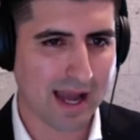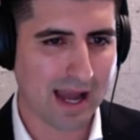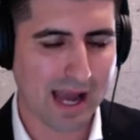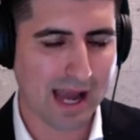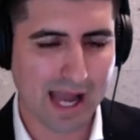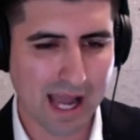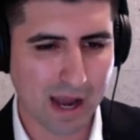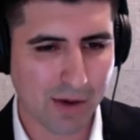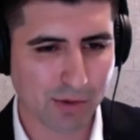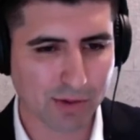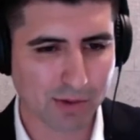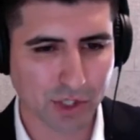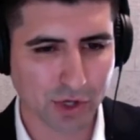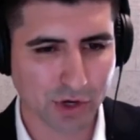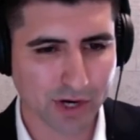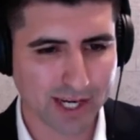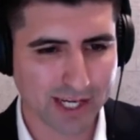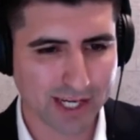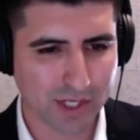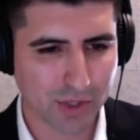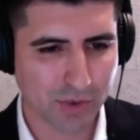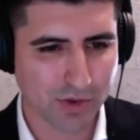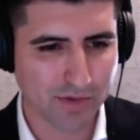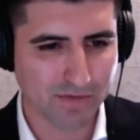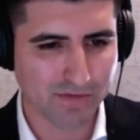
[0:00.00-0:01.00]
I was already
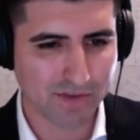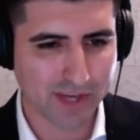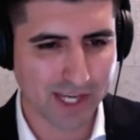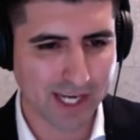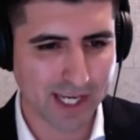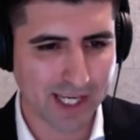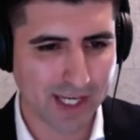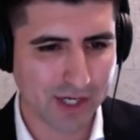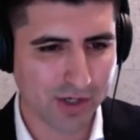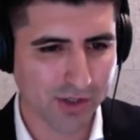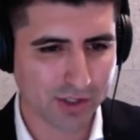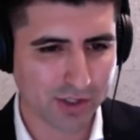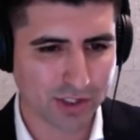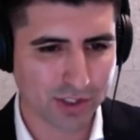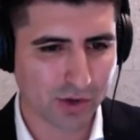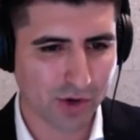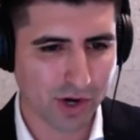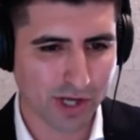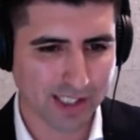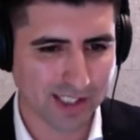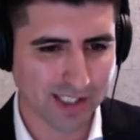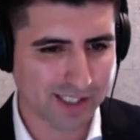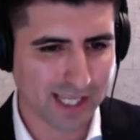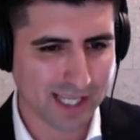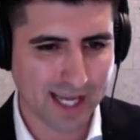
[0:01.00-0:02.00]
doing videos, so
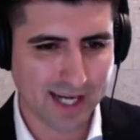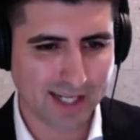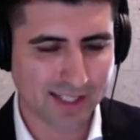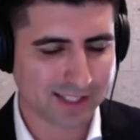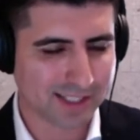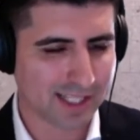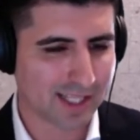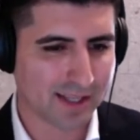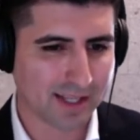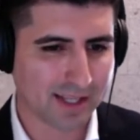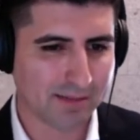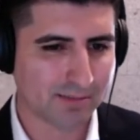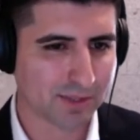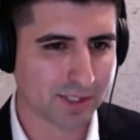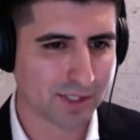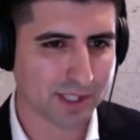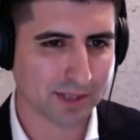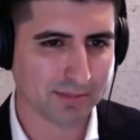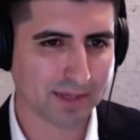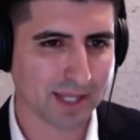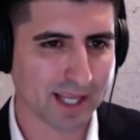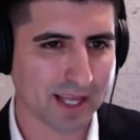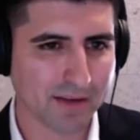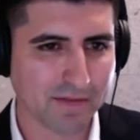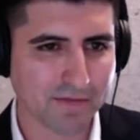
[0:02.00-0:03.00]
I just had to send them
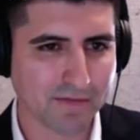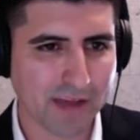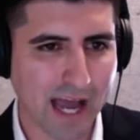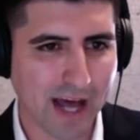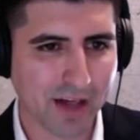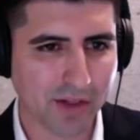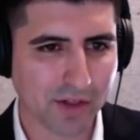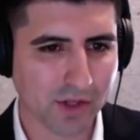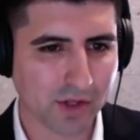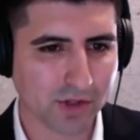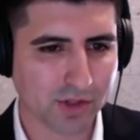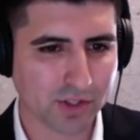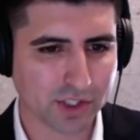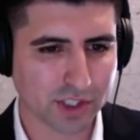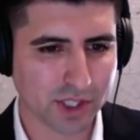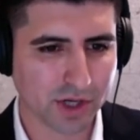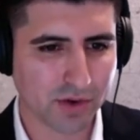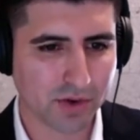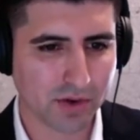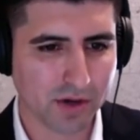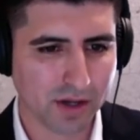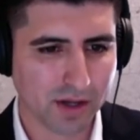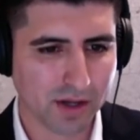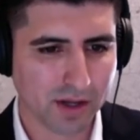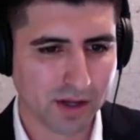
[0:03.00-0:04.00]
something of value.
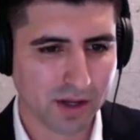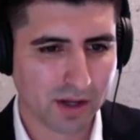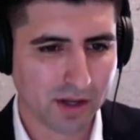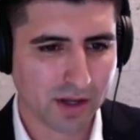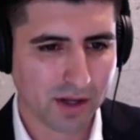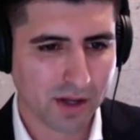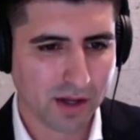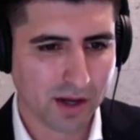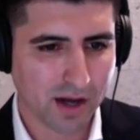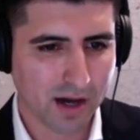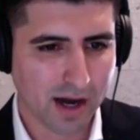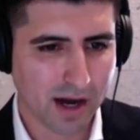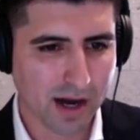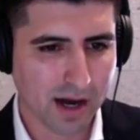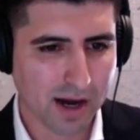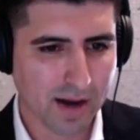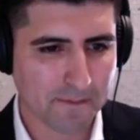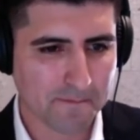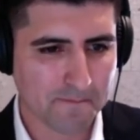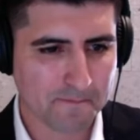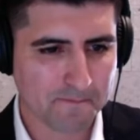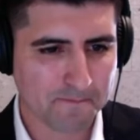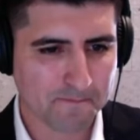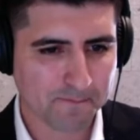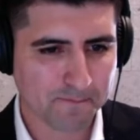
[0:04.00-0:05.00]
So,
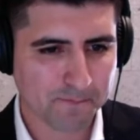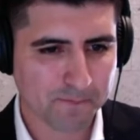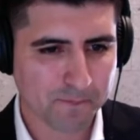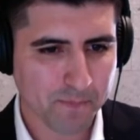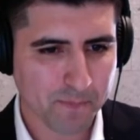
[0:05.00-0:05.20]
um,